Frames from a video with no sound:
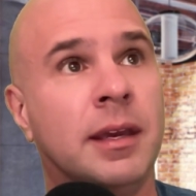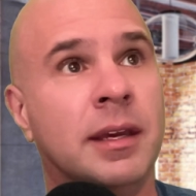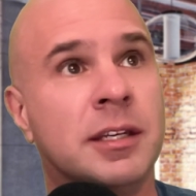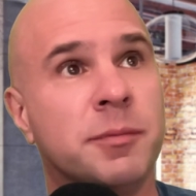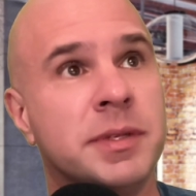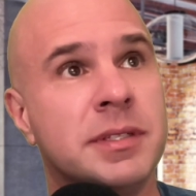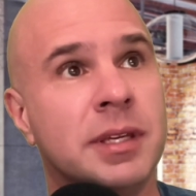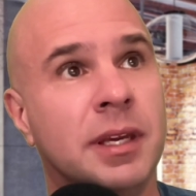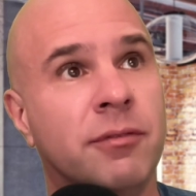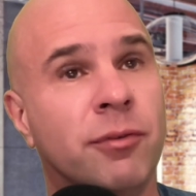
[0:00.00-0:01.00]

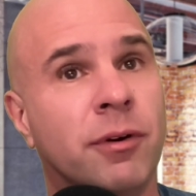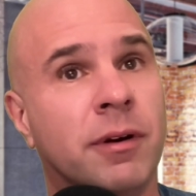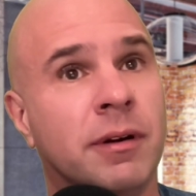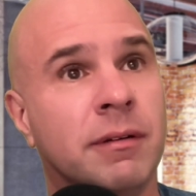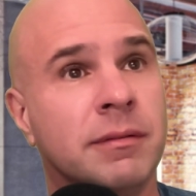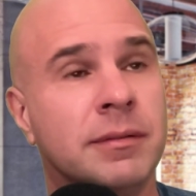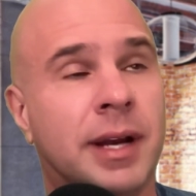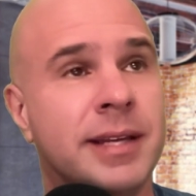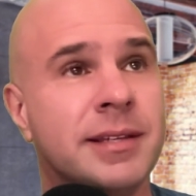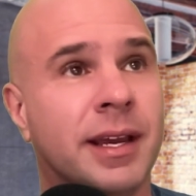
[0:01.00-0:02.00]
Intimacy for,
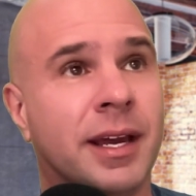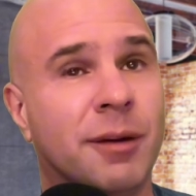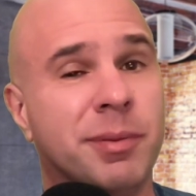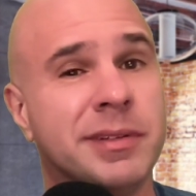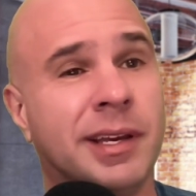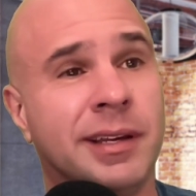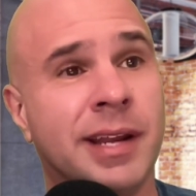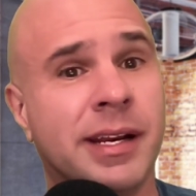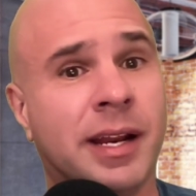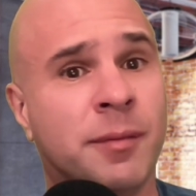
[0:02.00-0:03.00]
I say 100%,
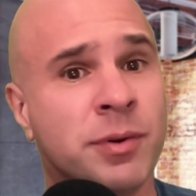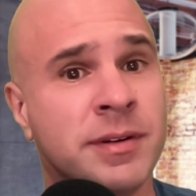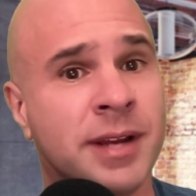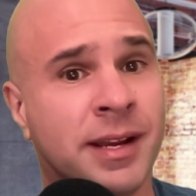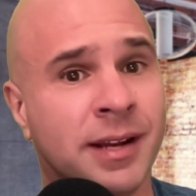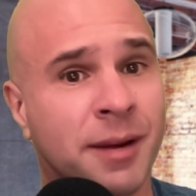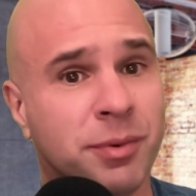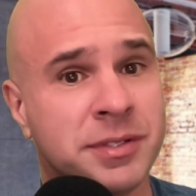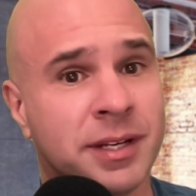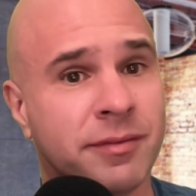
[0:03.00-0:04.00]

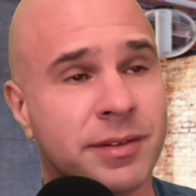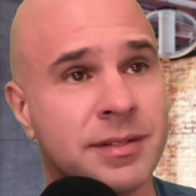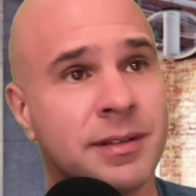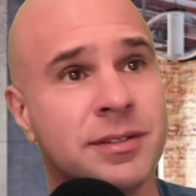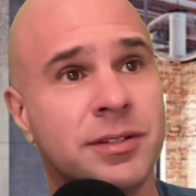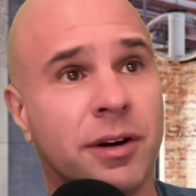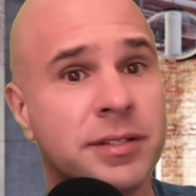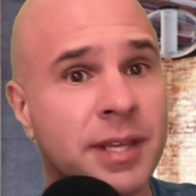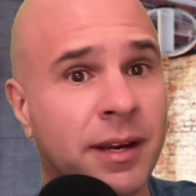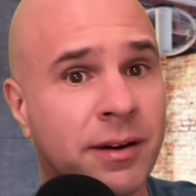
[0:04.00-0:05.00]
99.99% of us
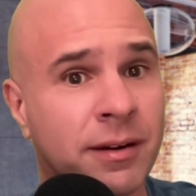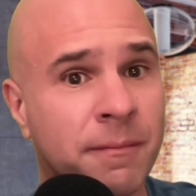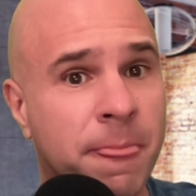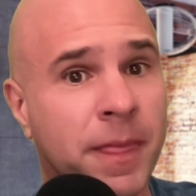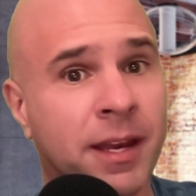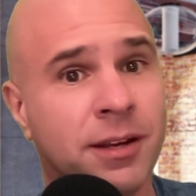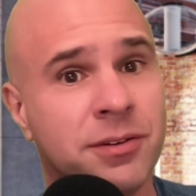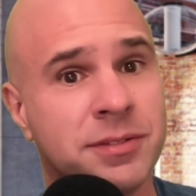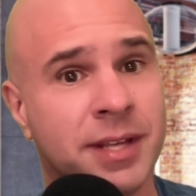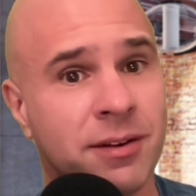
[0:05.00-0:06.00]
starts here and
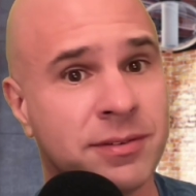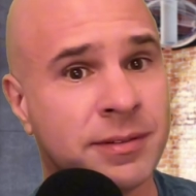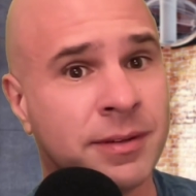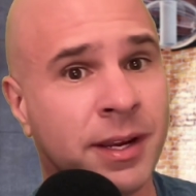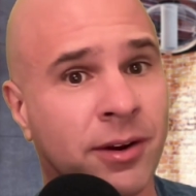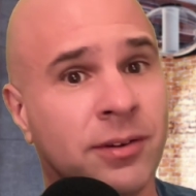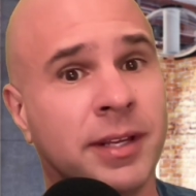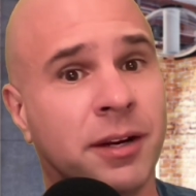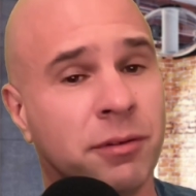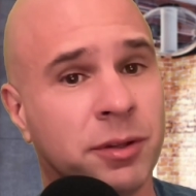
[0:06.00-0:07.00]
goes down to here
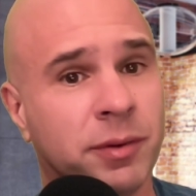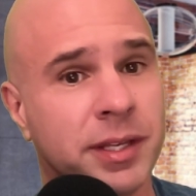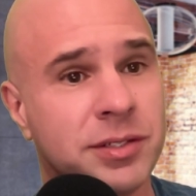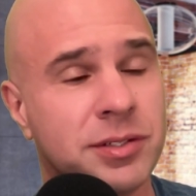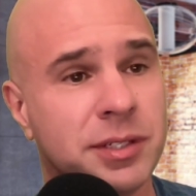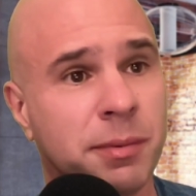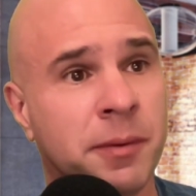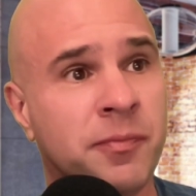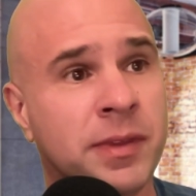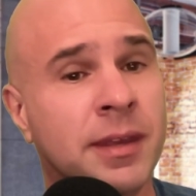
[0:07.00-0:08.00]
later in the relationship.
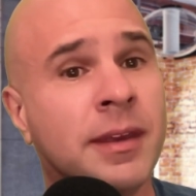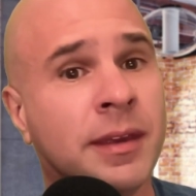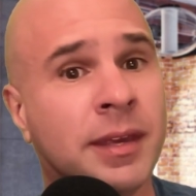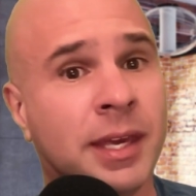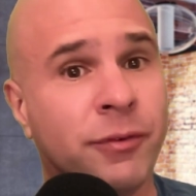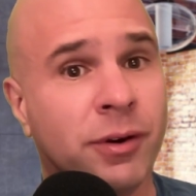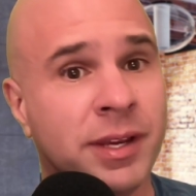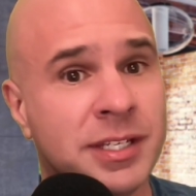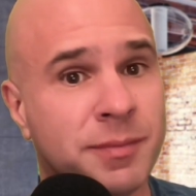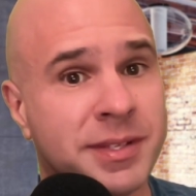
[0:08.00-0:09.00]
If your
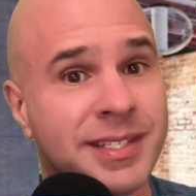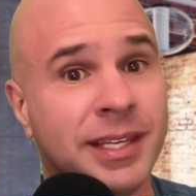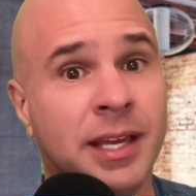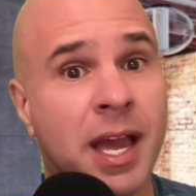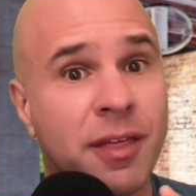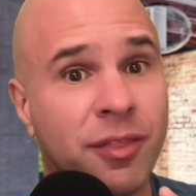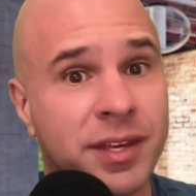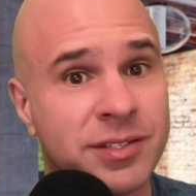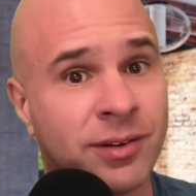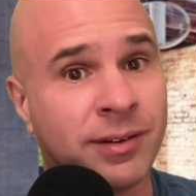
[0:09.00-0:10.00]
intimacy this